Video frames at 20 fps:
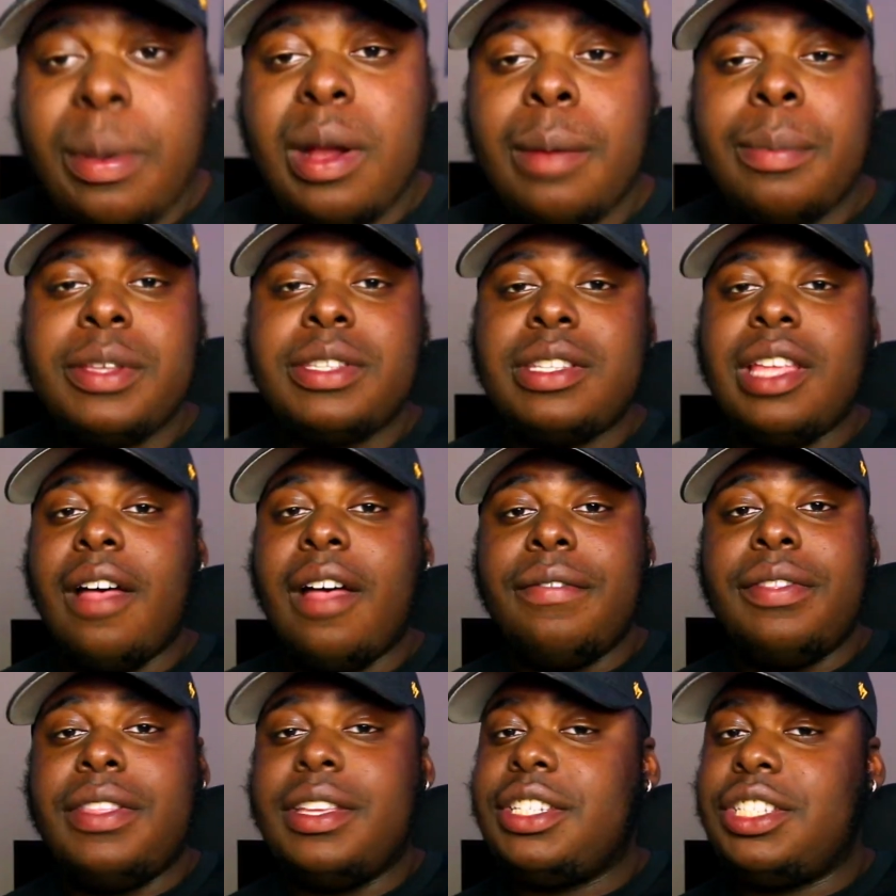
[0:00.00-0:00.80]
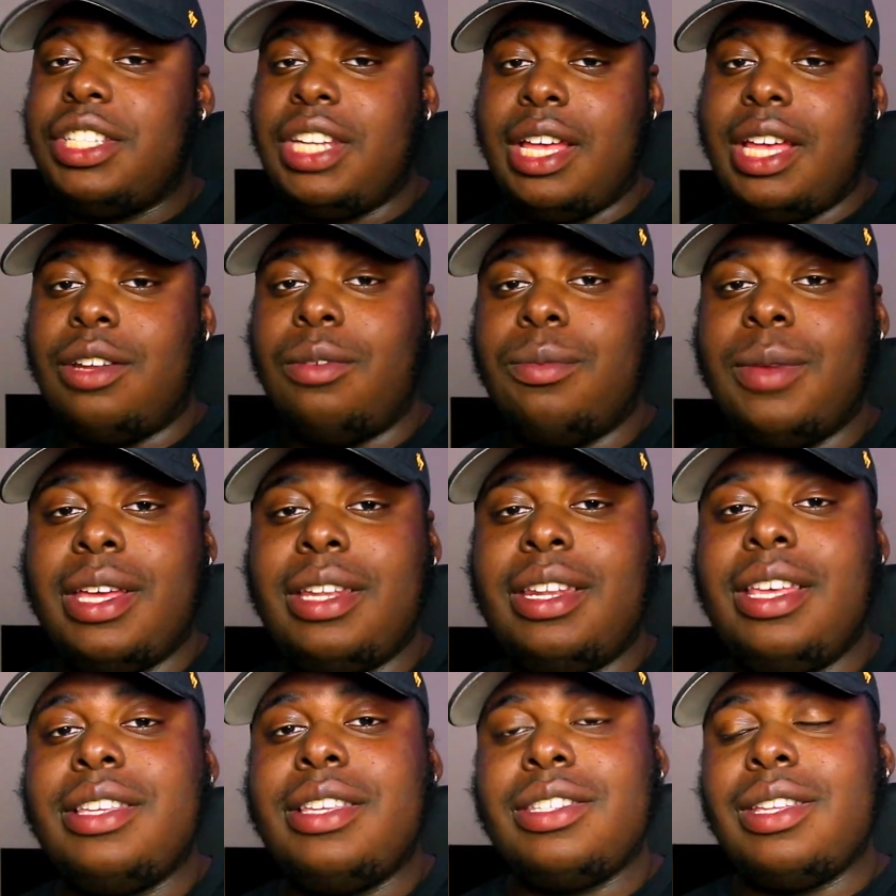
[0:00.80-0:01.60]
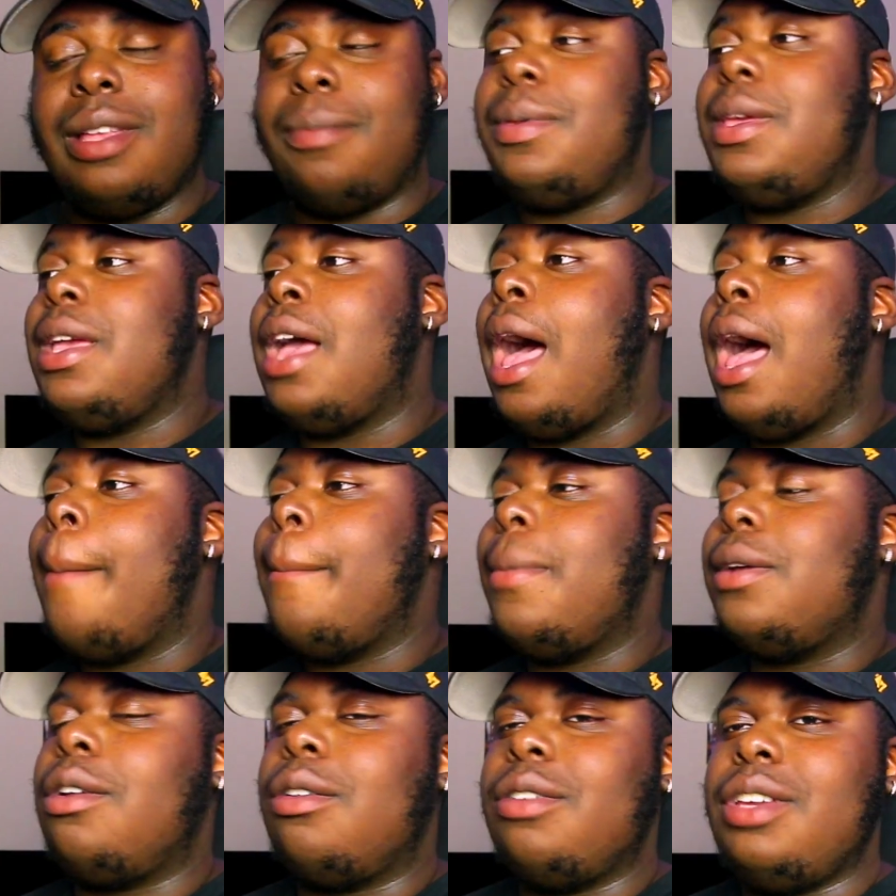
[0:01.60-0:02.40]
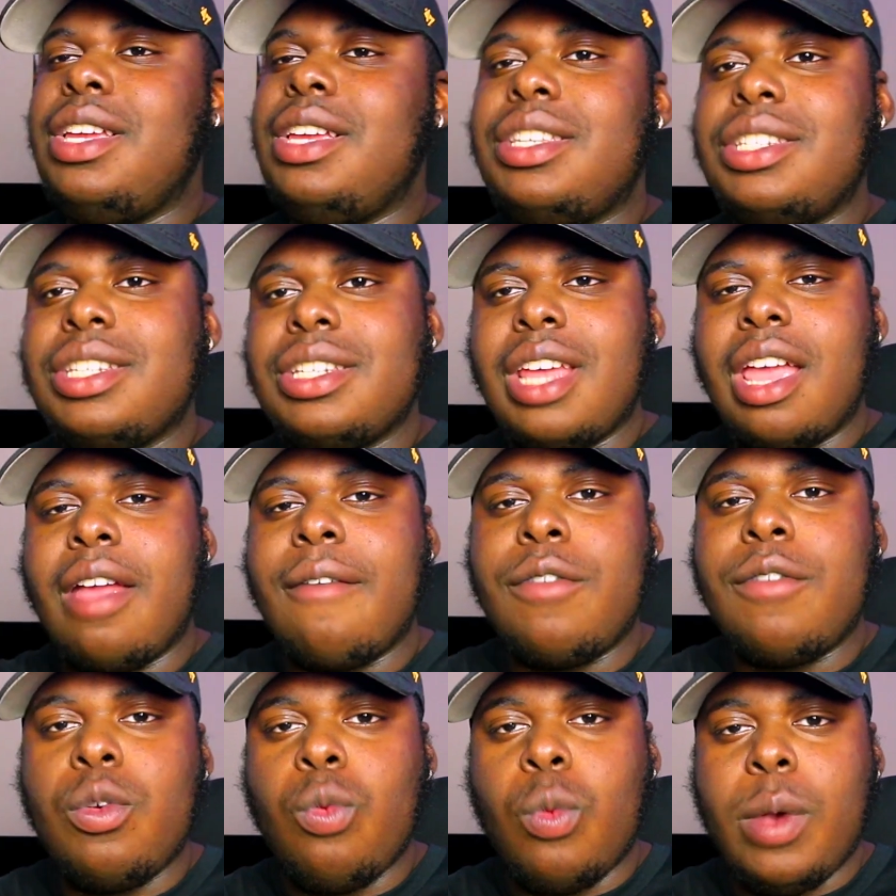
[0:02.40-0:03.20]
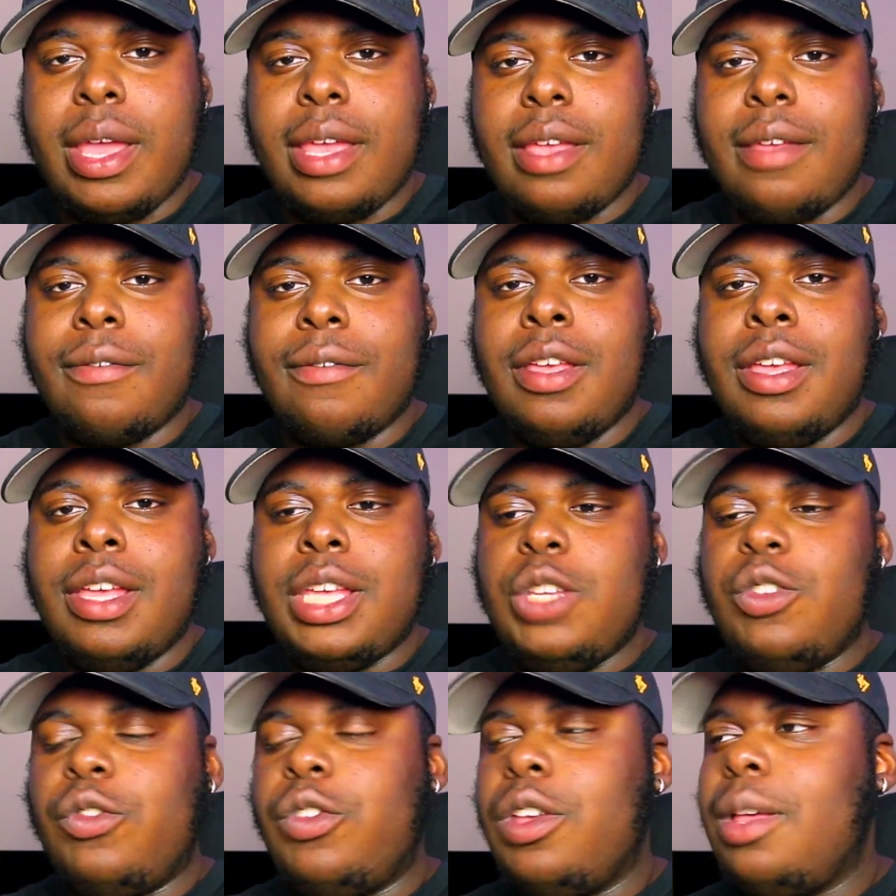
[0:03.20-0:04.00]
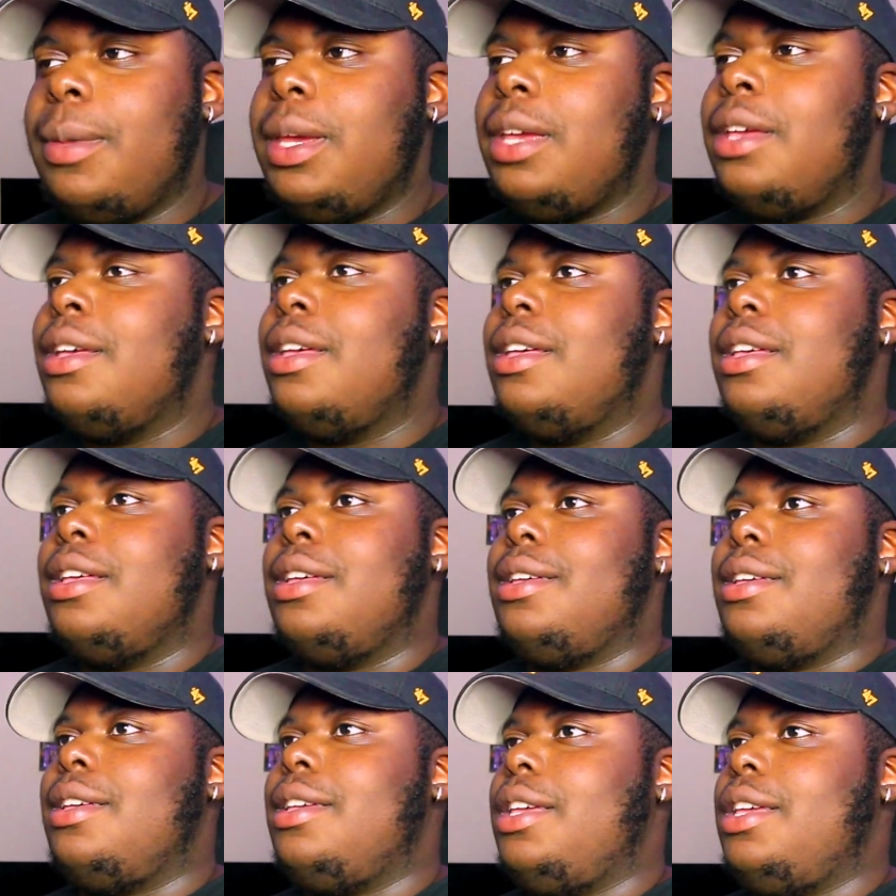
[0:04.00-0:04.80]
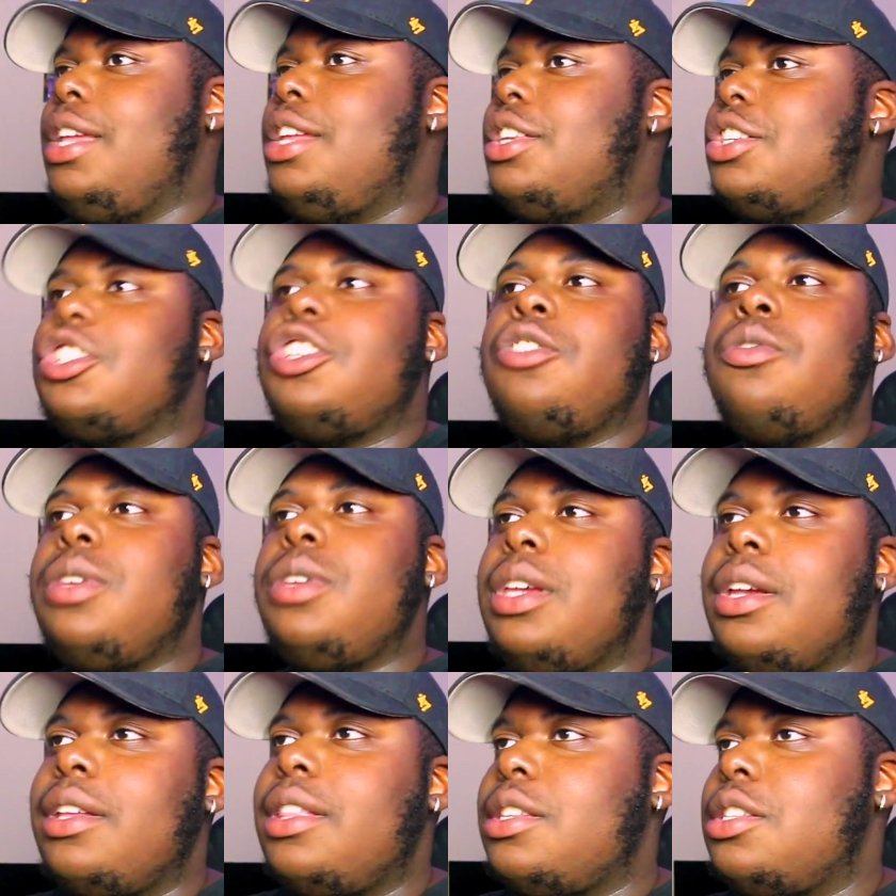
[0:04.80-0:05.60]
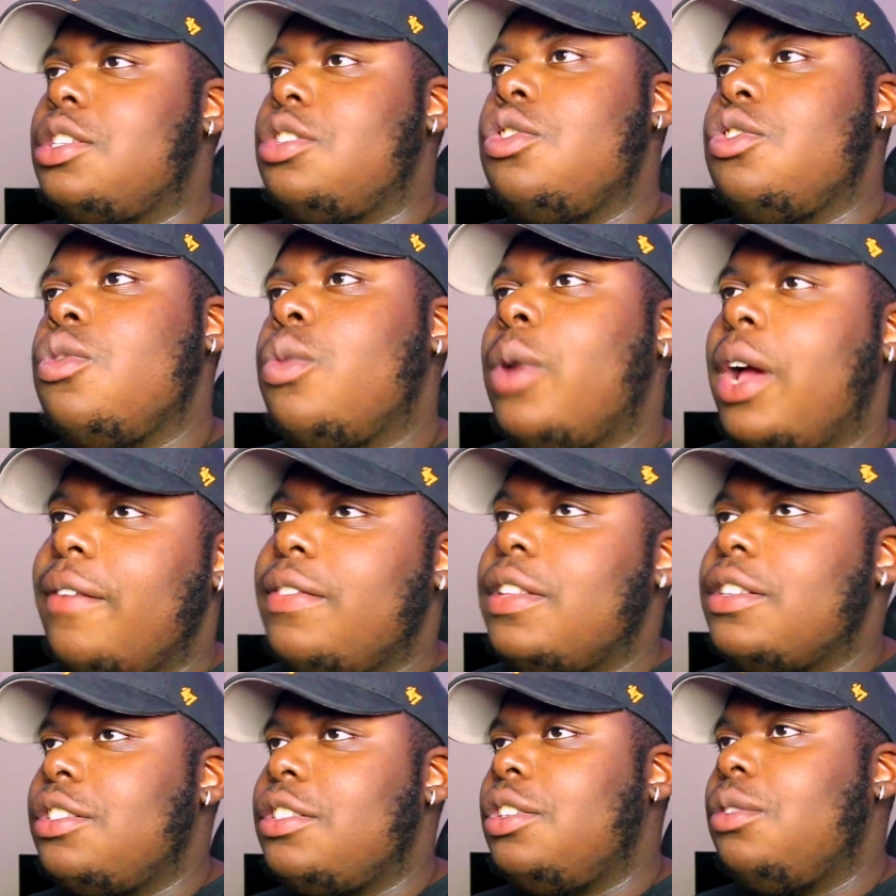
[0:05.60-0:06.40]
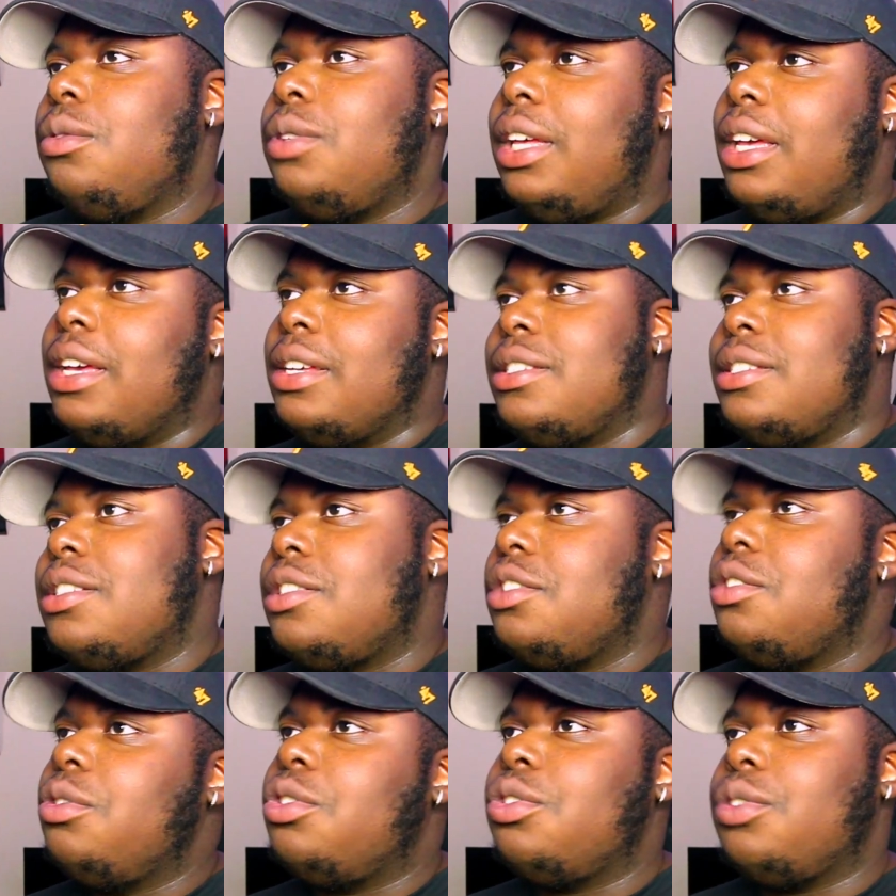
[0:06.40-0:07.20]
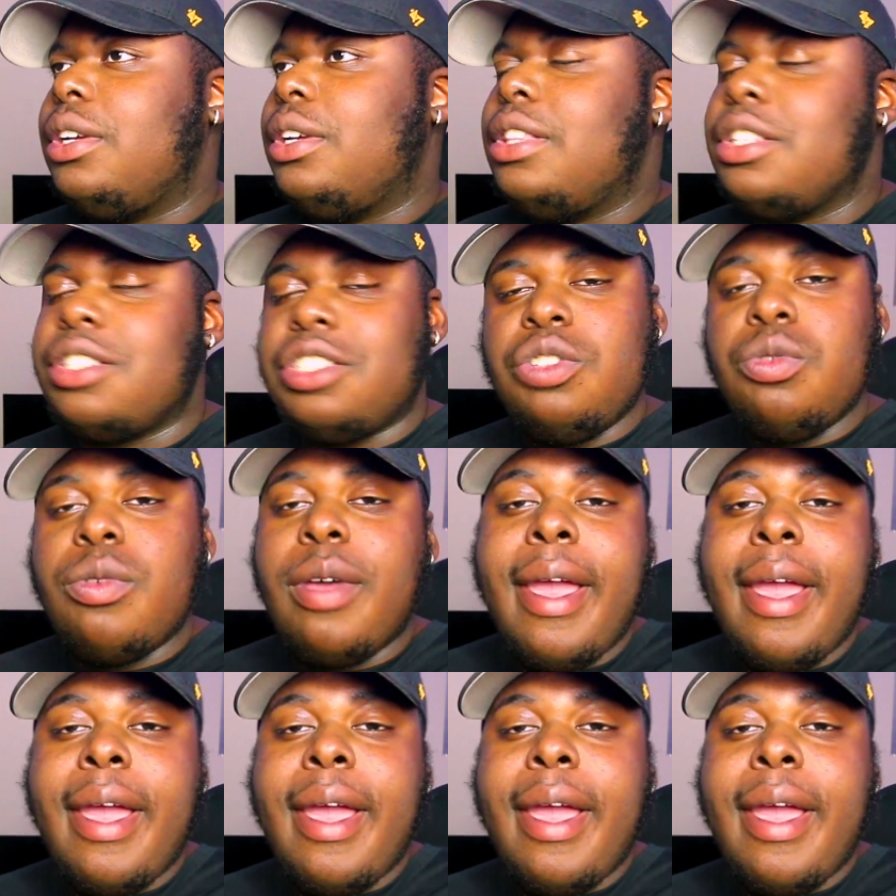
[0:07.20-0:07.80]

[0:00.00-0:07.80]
purpose of this channel, man, is to be hopping on each and every wave. You feel me? each new year there's a new wave there's a new dance there's a new trend there's new